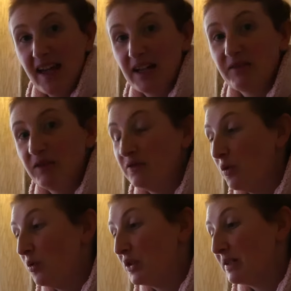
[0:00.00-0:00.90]
thankful for
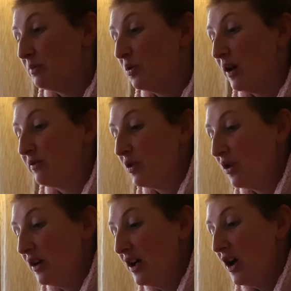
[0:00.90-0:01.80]
all the support I've
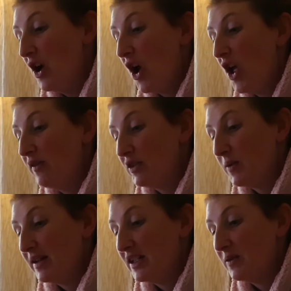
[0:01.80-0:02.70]
got over
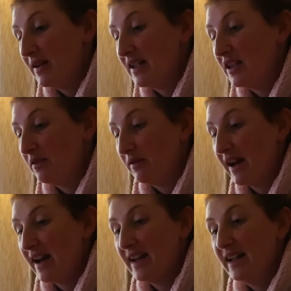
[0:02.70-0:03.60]

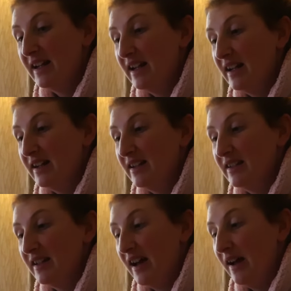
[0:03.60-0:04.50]
2023,
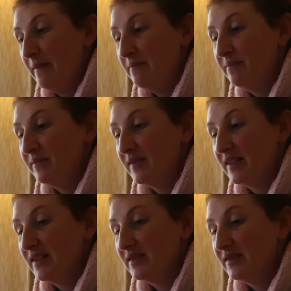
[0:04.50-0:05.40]

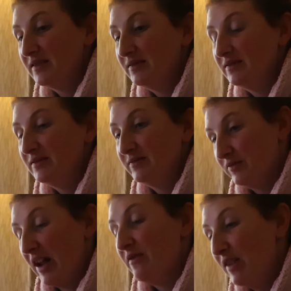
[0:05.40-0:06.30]

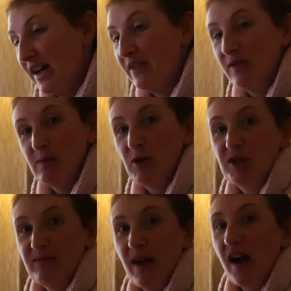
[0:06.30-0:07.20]
like really from the
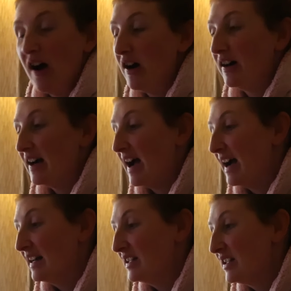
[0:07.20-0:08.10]
bottom of my heart,
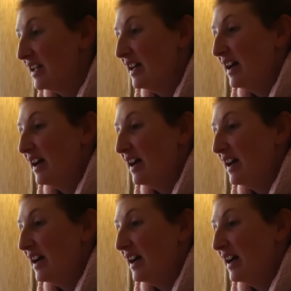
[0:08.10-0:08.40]
and